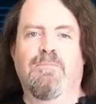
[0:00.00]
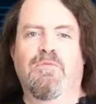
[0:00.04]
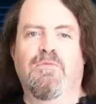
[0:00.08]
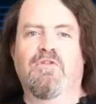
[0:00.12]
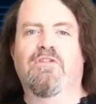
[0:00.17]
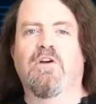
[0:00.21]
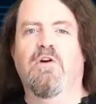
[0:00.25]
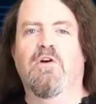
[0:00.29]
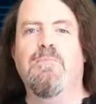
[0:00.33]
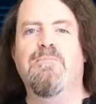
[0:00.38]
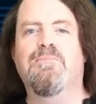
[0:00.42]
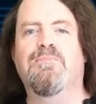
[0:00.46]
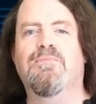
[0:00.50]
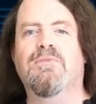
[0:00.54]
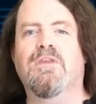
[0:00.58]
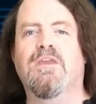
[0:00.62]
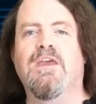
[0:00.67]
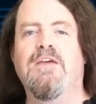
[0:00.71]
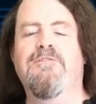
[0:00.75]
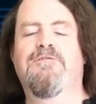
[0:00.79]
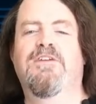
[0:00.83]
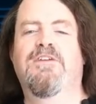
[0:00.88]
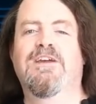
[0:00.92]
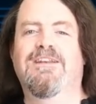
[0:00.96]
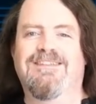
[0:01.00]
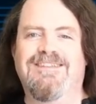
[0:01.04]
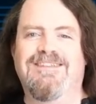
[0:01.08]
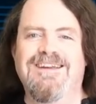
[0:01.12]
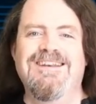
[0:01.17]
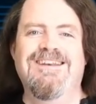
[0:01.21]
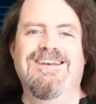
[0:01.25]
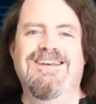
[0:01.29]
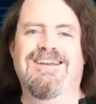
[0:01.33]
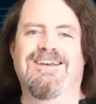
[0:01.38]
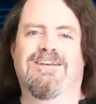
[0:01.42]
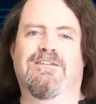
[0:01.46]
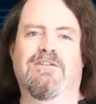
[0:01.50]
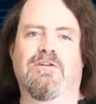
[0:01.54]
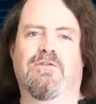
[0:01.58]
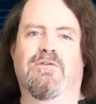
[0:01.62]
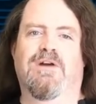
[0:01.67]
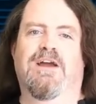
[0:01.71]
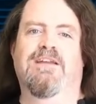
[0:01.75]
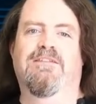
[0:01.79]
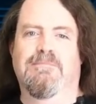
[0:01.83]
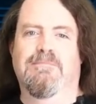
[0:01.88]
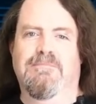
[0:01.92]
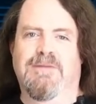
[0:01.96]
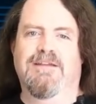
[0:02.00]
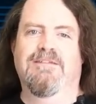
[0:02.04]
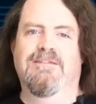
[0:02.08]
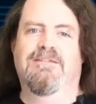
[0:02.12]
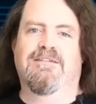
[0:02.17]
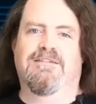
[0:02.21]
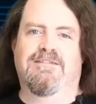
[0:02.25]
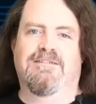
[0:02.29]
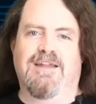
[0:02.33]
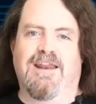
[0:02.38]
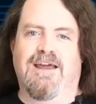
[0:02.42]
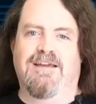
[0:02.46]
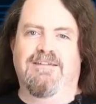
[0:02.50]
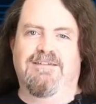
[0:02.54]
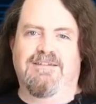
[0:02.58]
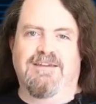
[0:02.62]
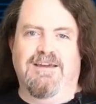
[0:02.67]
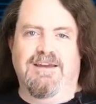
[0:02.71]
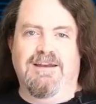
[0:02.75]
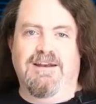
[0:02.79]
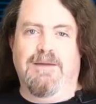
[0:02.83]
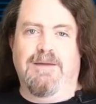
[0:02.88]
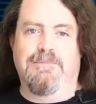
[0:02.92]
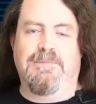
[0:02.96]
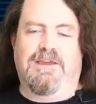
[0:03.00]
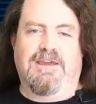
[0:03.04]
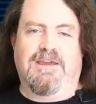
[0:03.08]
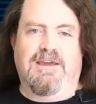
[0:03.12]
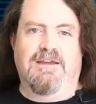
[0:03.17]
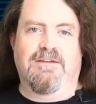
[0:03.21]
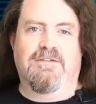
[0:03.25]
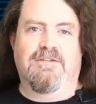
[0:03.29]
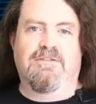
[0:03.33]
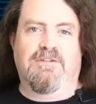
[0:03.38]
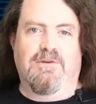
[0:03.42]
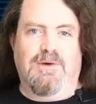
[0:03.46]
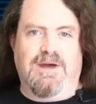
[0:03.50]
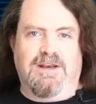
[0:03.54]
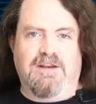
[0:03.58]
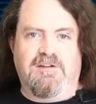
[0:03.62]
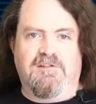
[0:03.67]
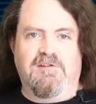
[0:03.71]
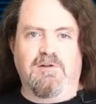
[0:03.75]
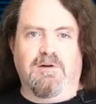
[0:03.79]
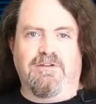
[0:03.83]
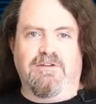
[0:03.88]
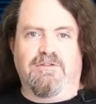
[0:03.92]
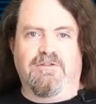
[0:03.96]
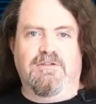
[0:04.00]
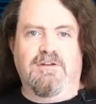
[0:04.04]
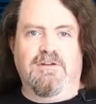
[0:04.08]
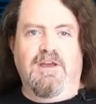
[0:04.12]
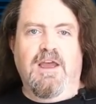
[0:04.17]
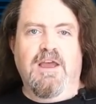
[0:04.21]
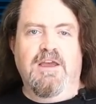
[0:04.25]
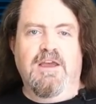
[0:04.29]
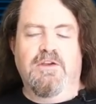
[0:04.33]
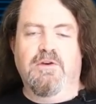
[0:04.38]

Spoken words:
So, if you did need to write Mainzerstraße in uppercase, you had a choice.